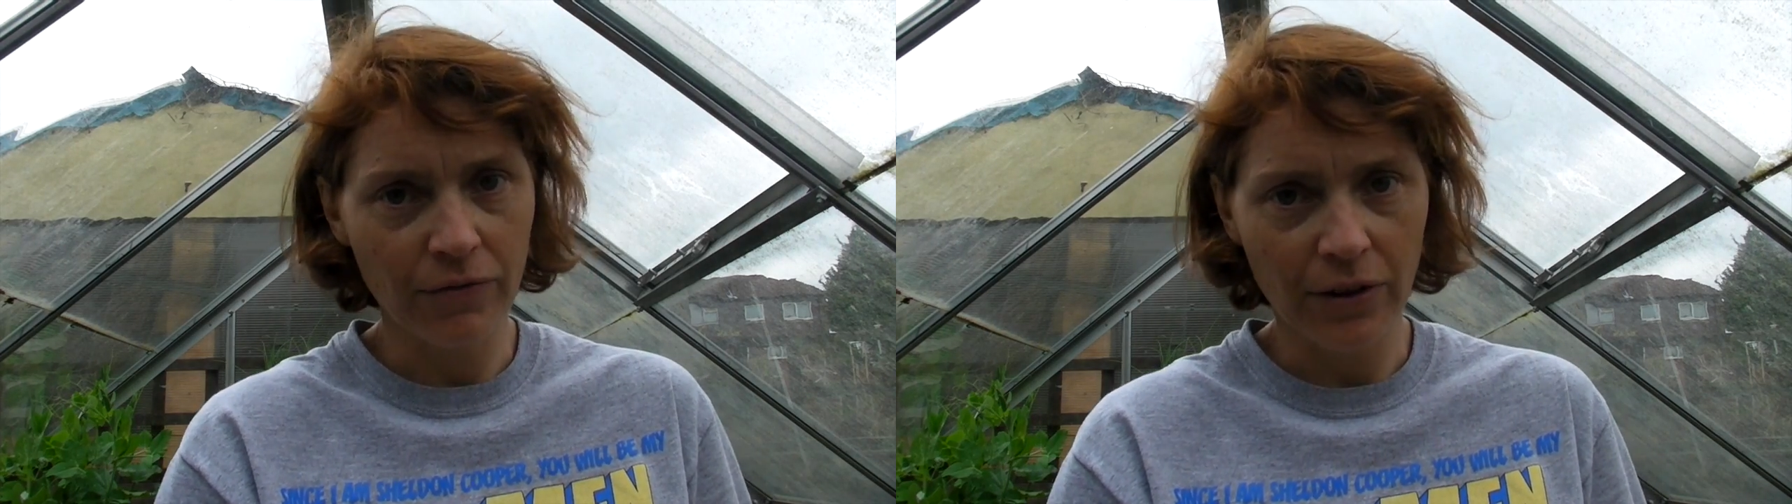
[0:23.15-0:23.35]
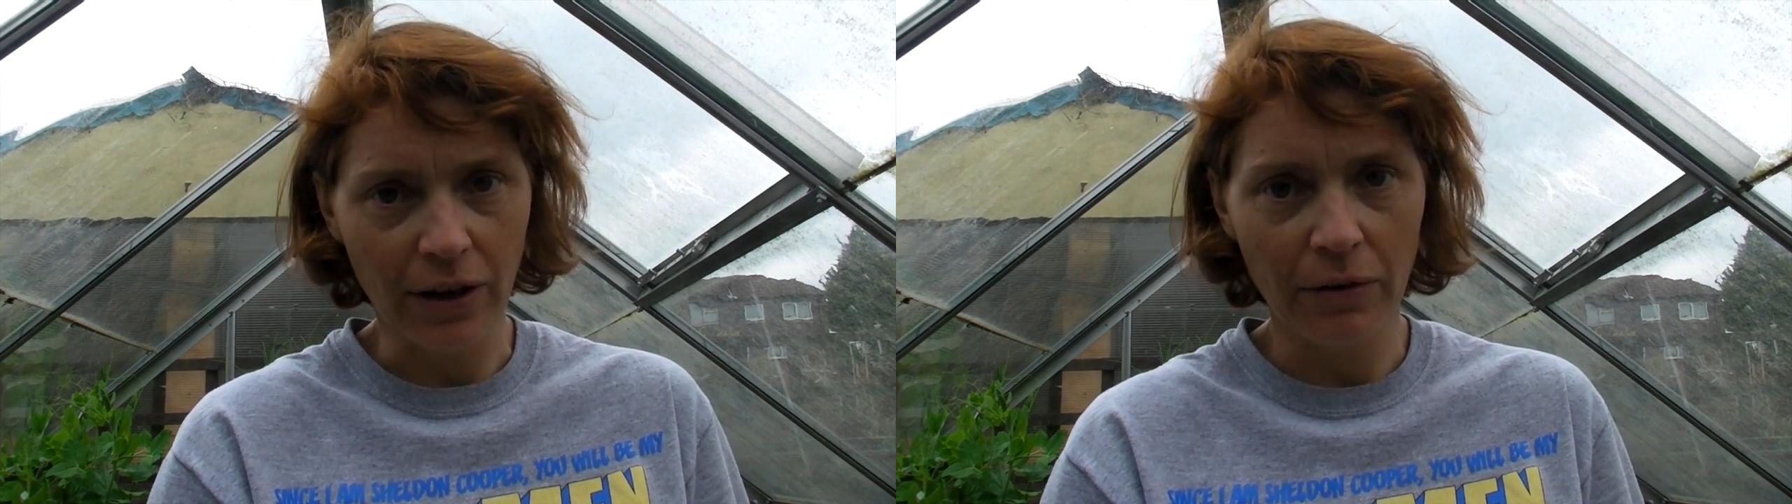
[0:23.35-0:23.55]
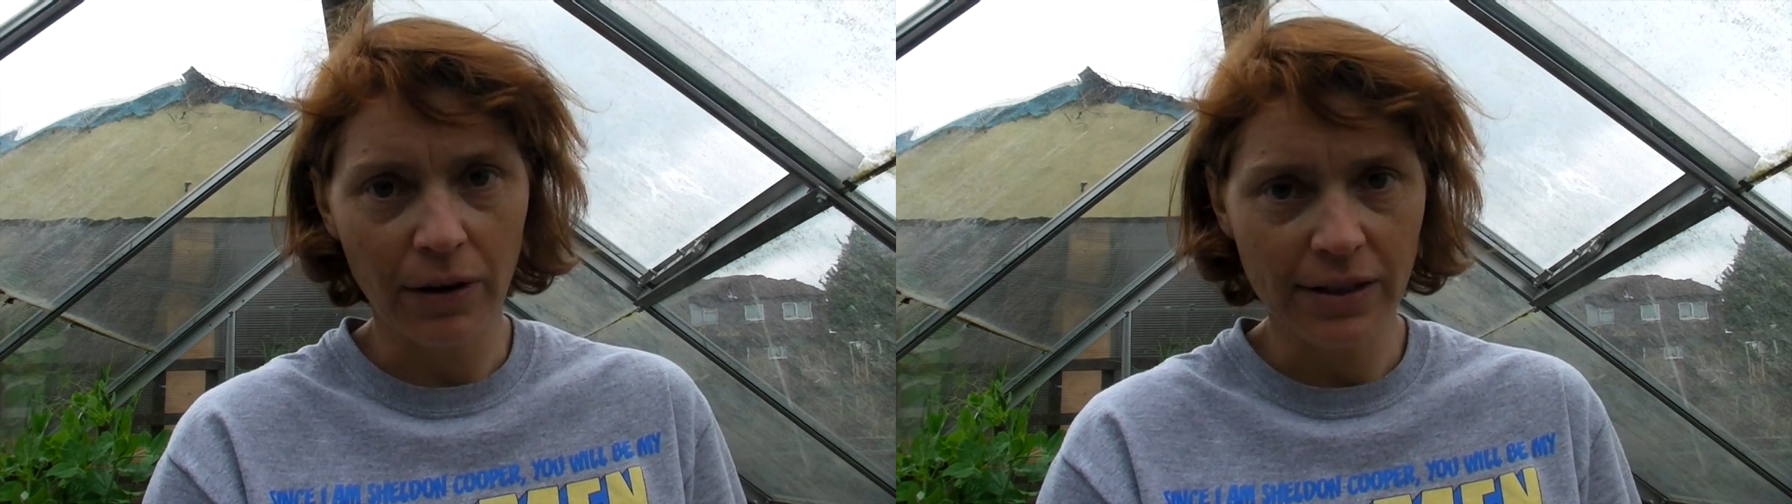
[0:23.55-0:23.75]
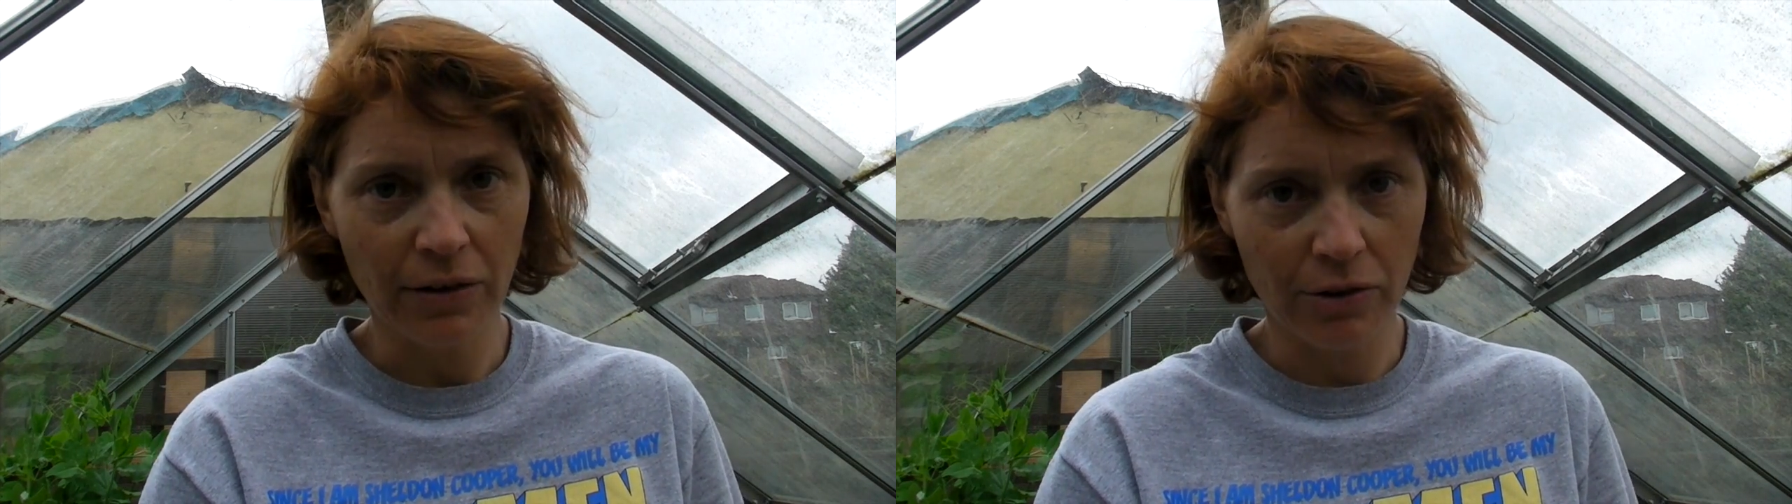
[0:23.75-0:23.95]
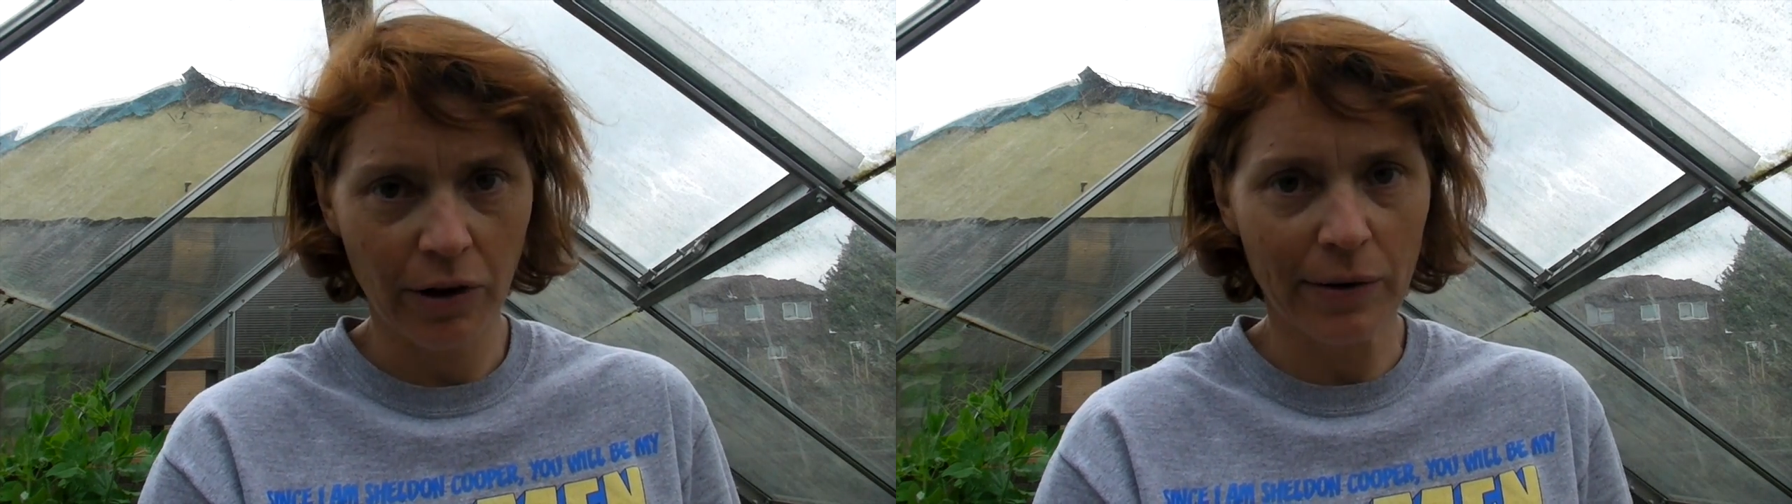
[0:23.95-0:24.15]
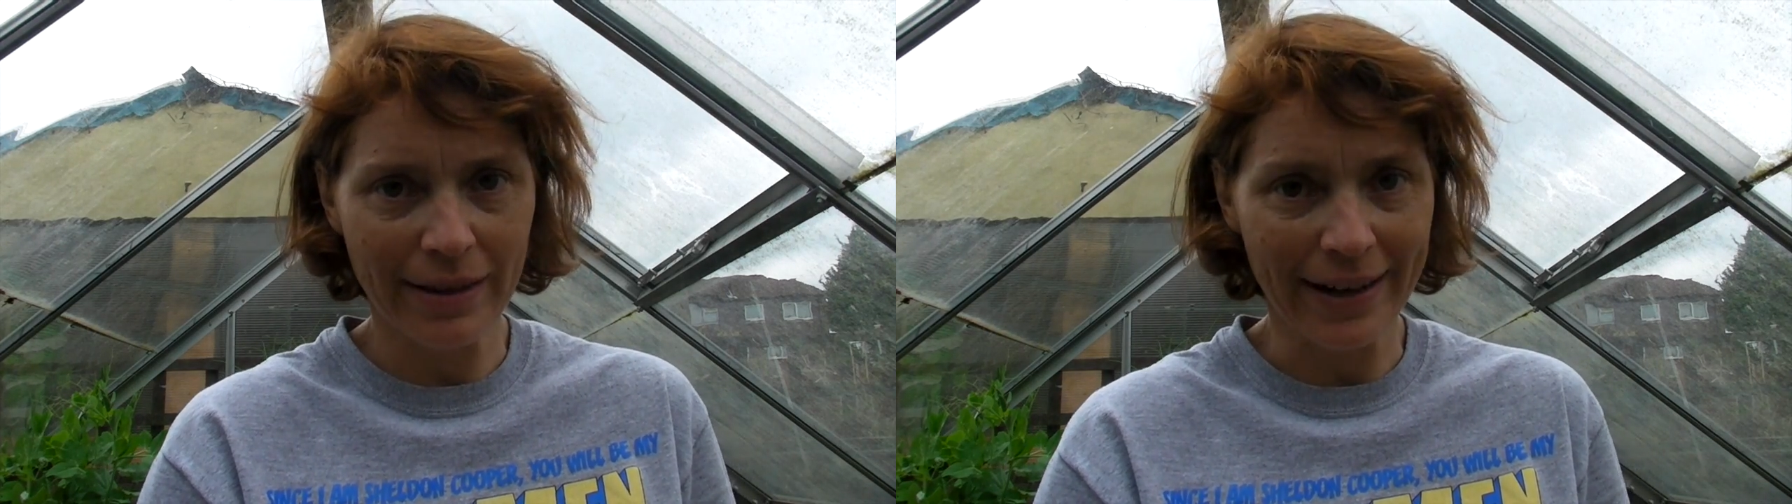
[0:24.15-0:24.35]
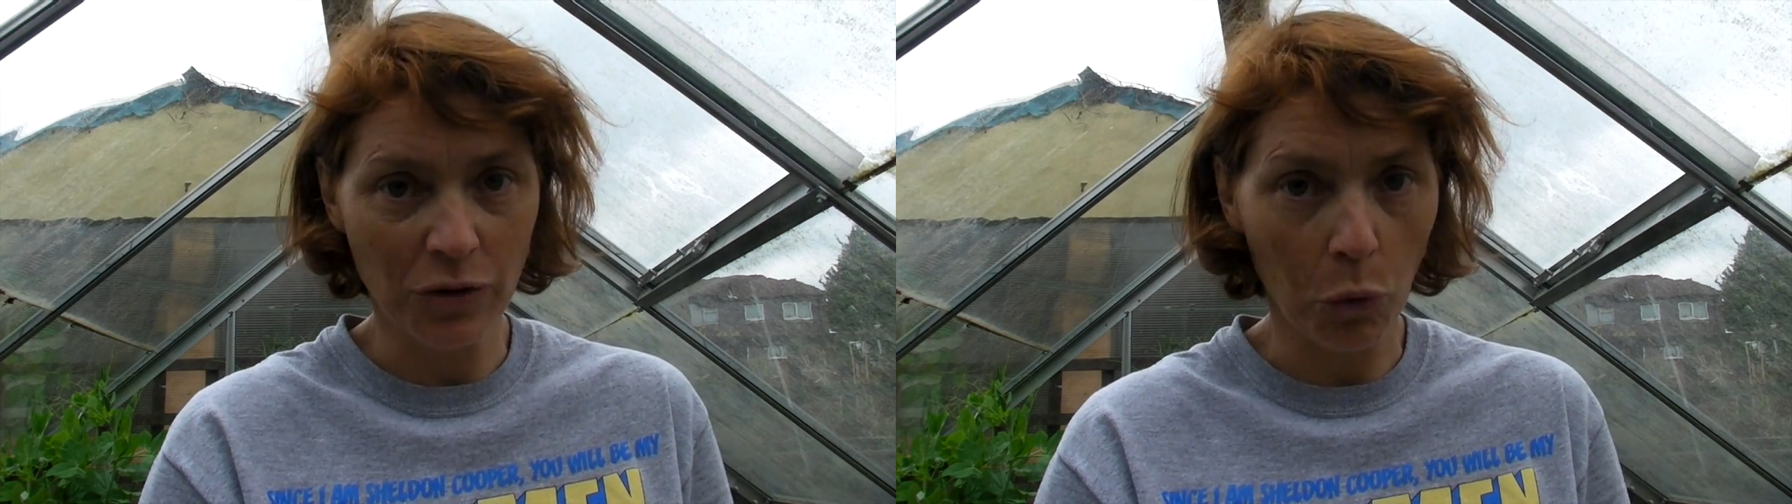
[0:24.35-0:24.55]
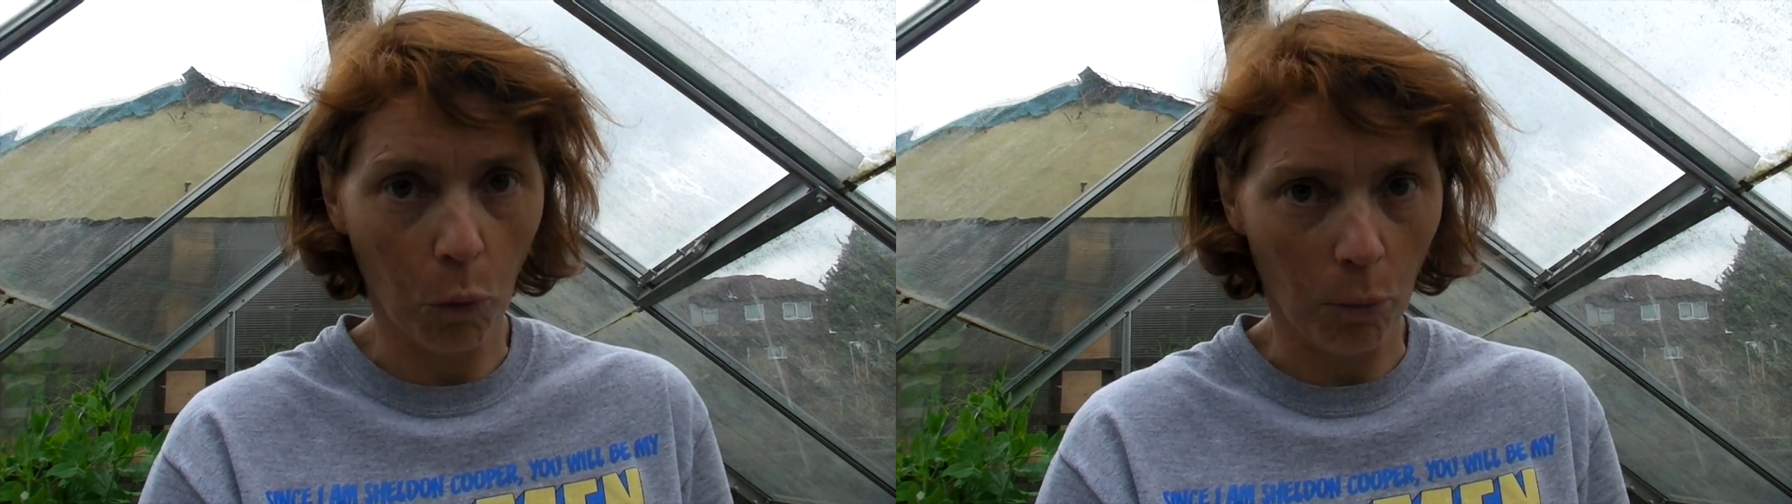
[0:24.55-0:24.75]
You know, I don't grow anything
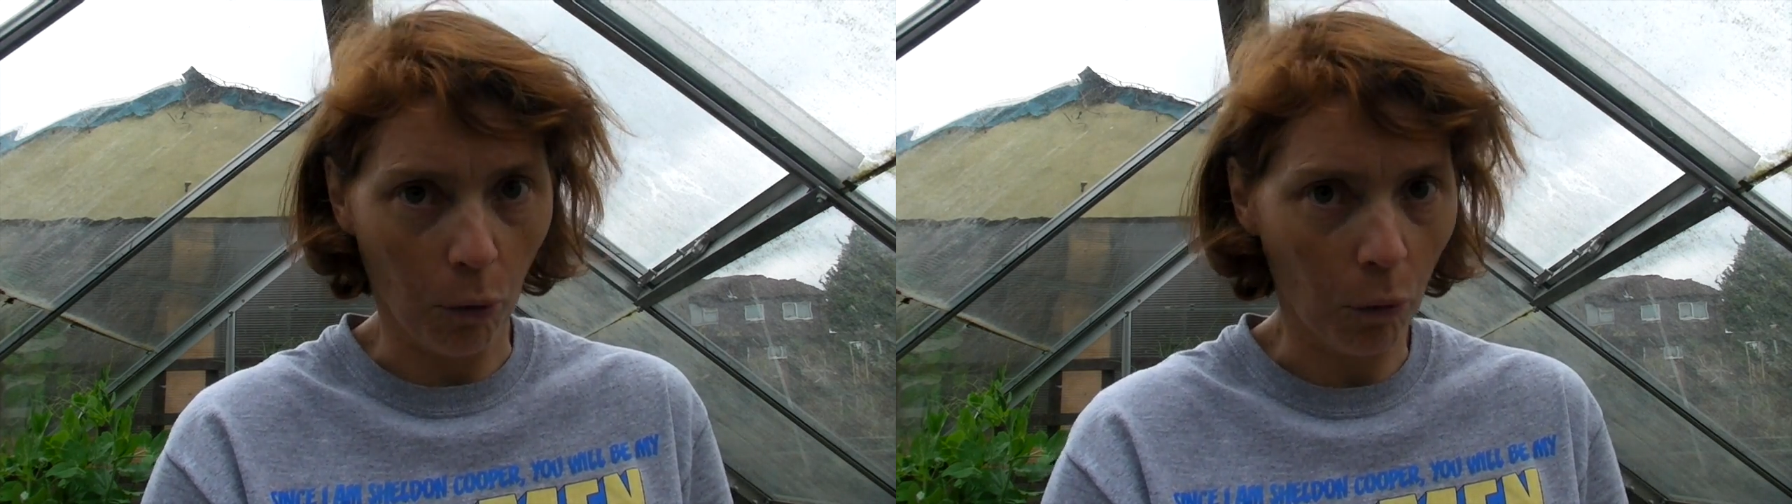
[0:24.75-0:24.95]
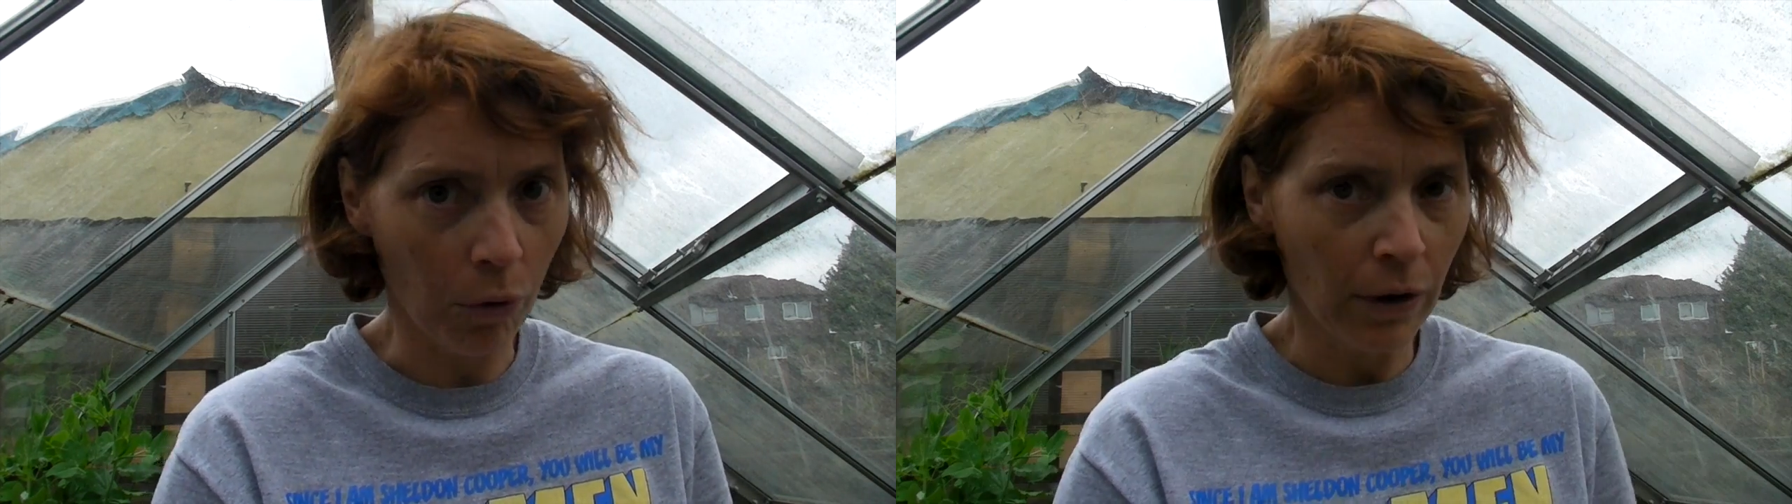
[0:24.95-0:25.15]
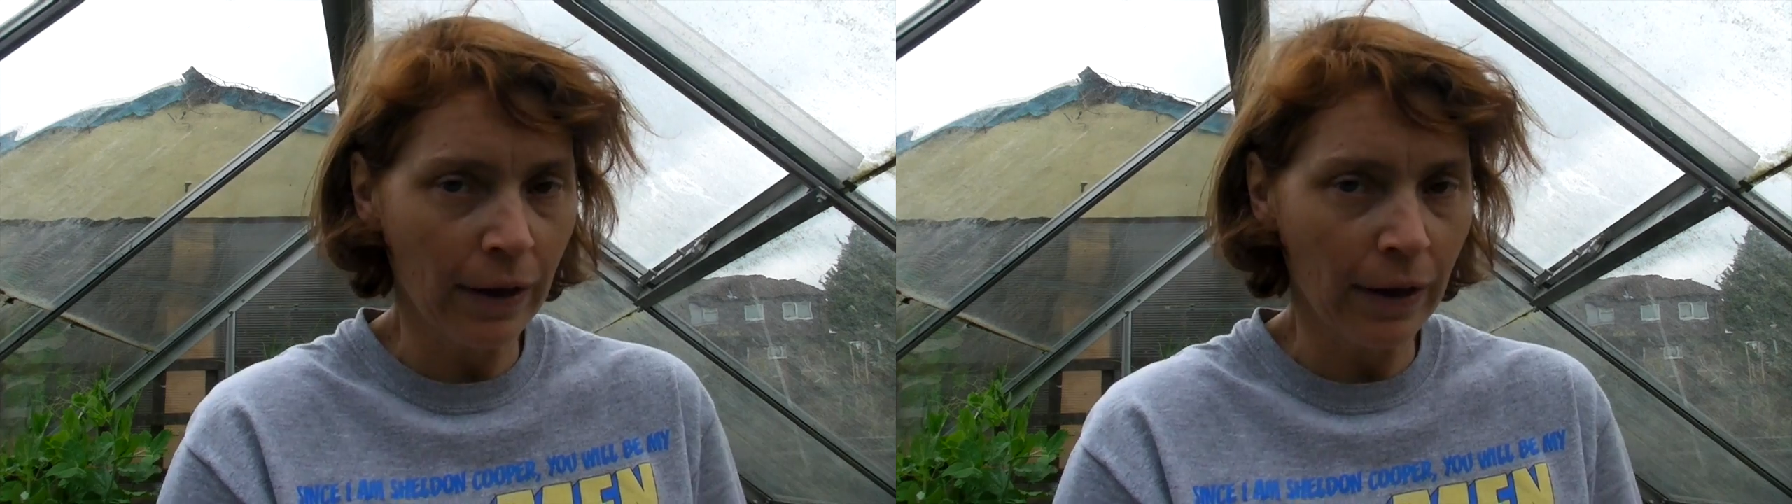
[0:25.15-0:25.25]
normal.